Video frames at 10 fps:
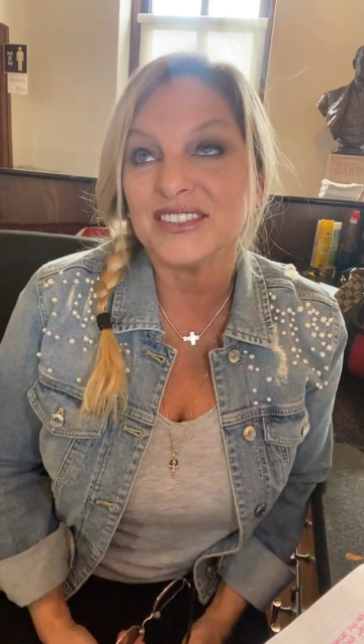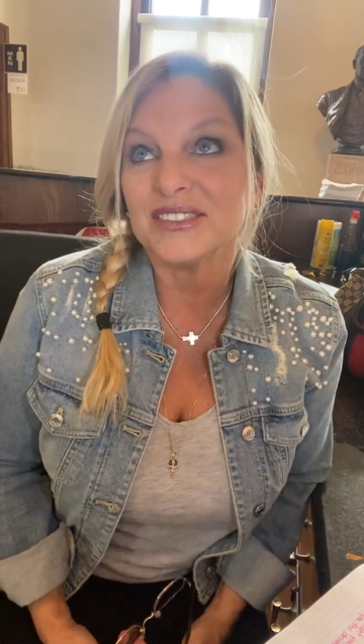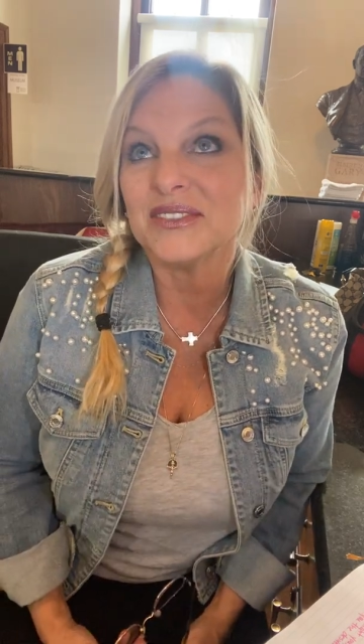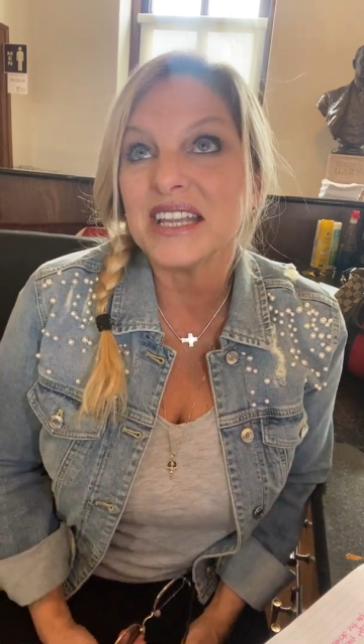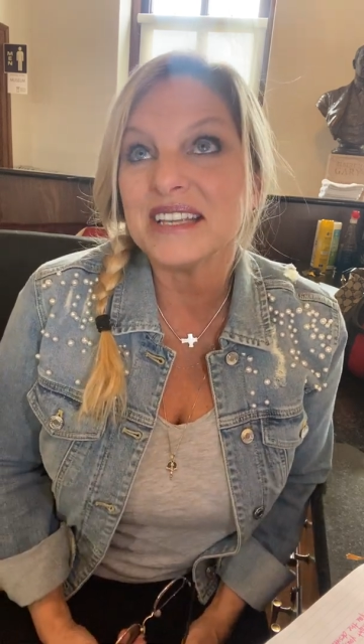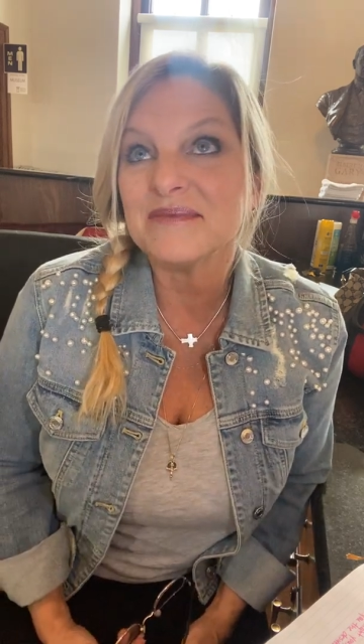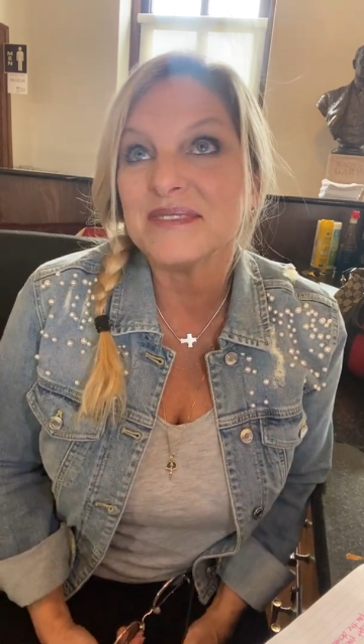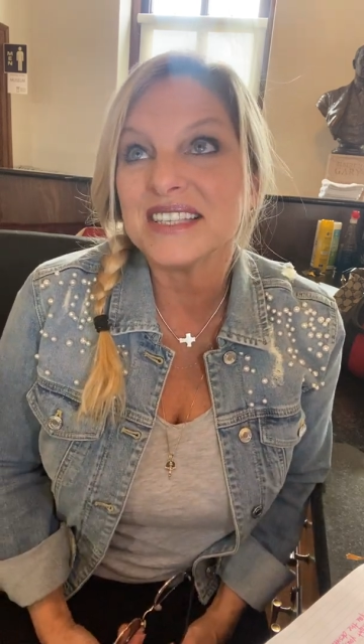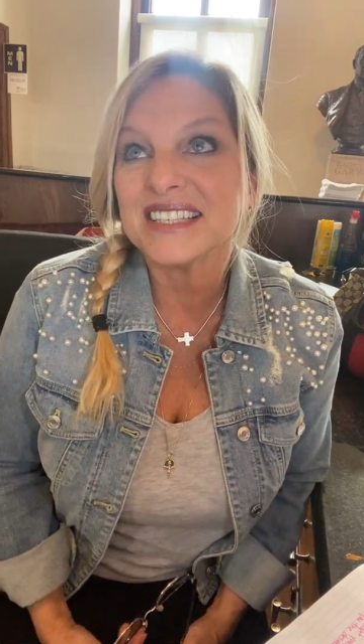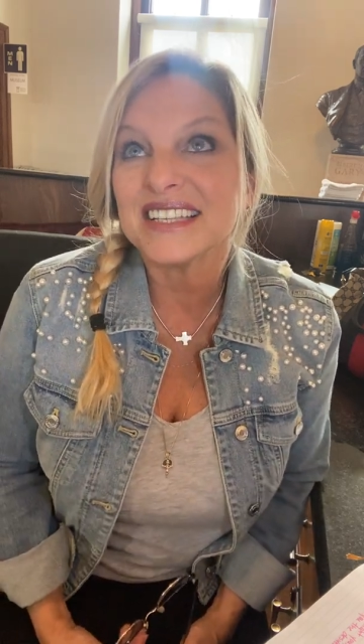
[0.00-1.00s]

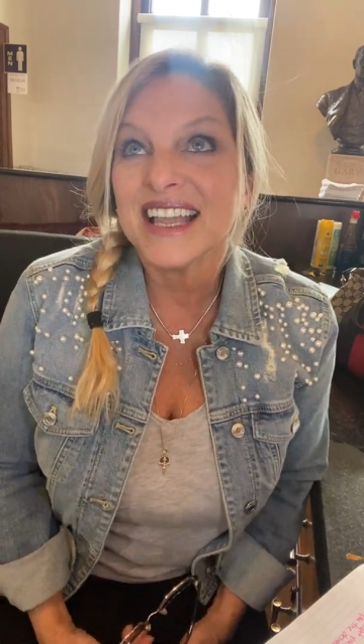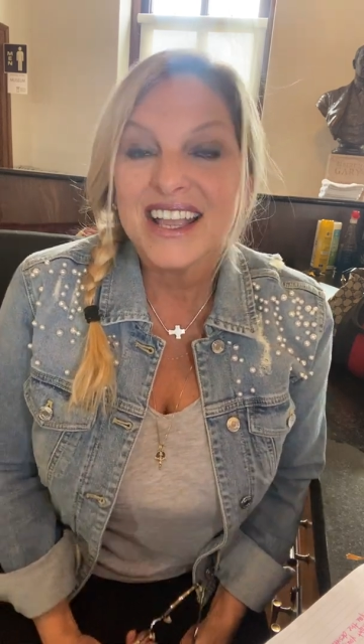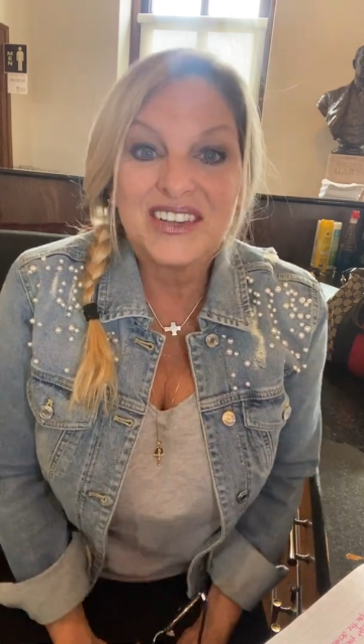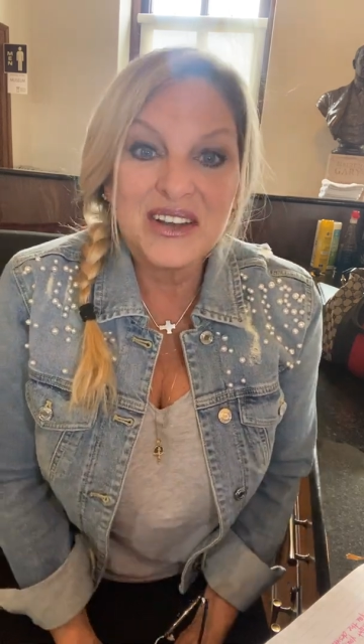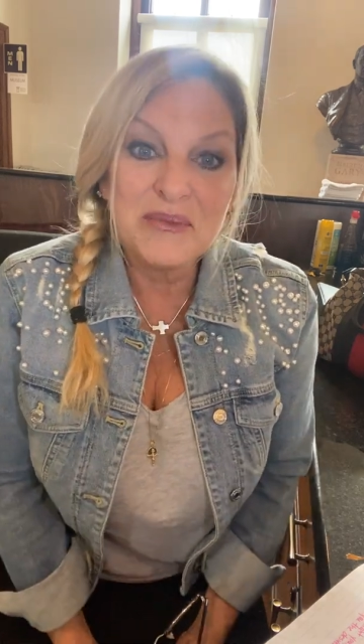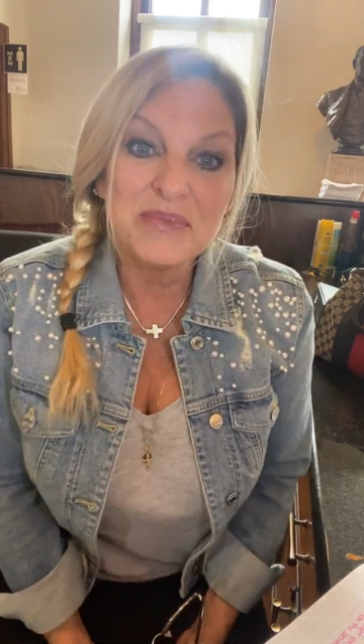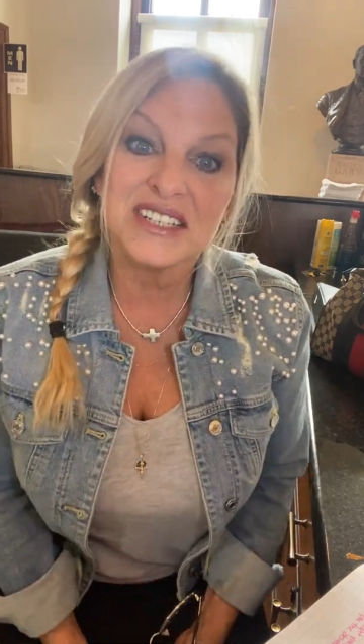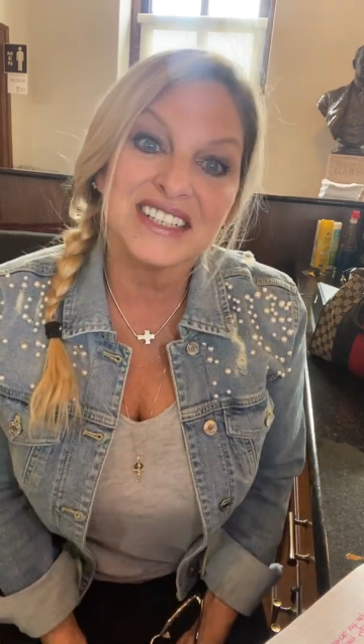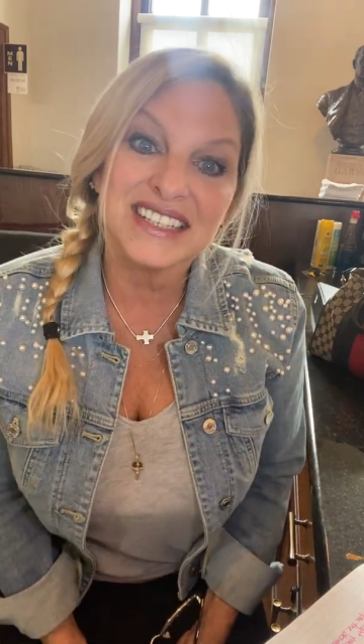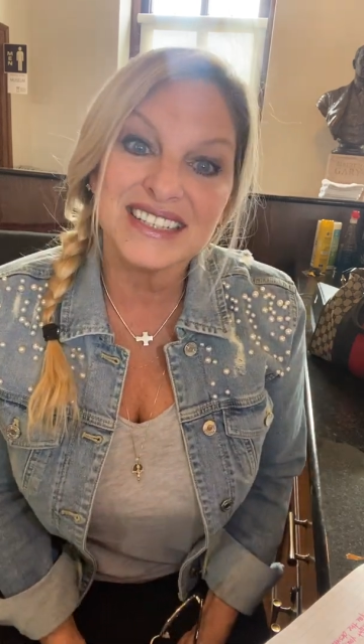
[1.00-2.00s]
dreams, your
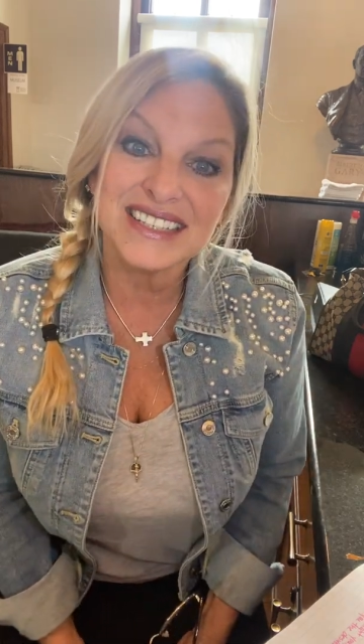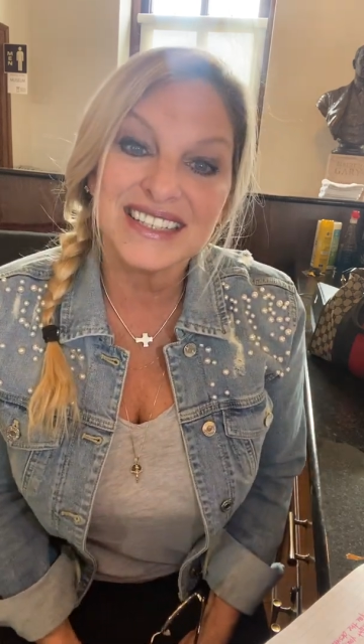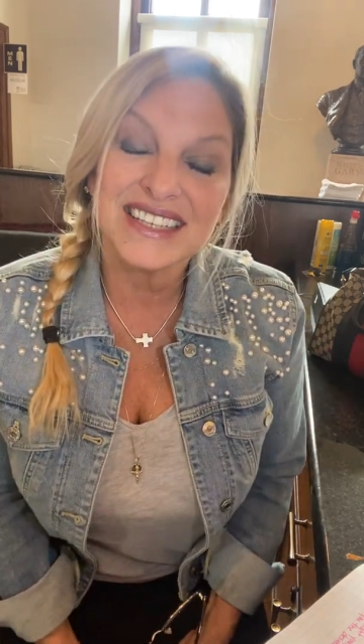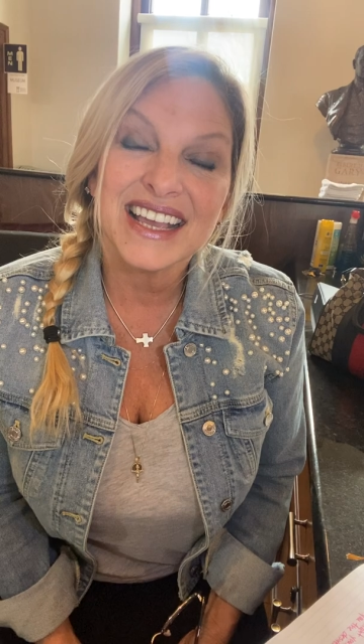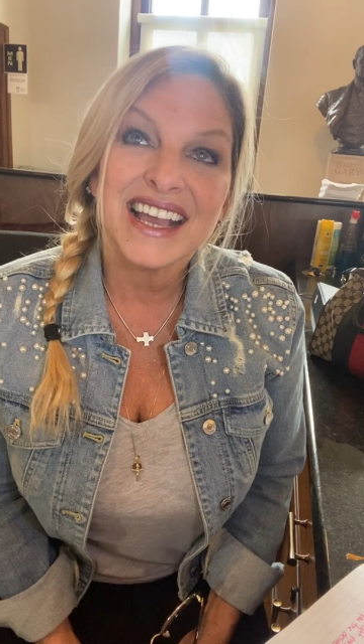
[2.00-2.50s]
ambitions,